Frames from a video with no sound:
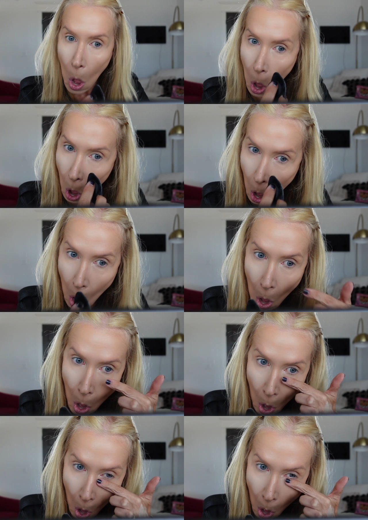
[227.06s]

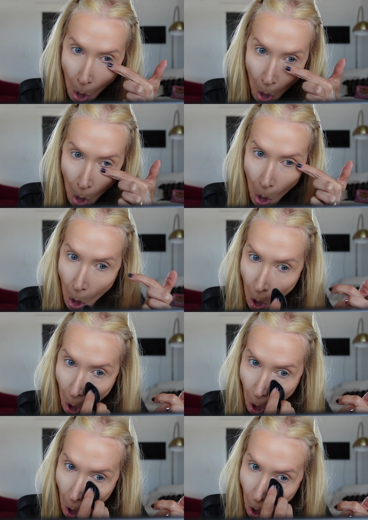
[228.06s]

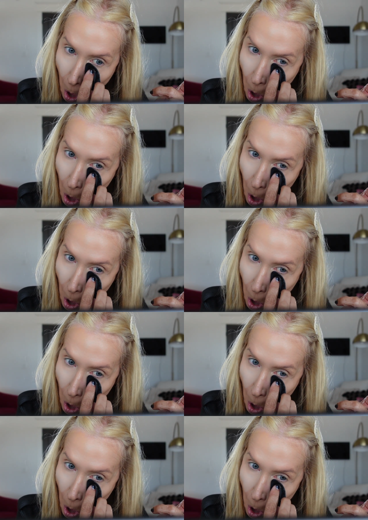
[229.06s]
(silence)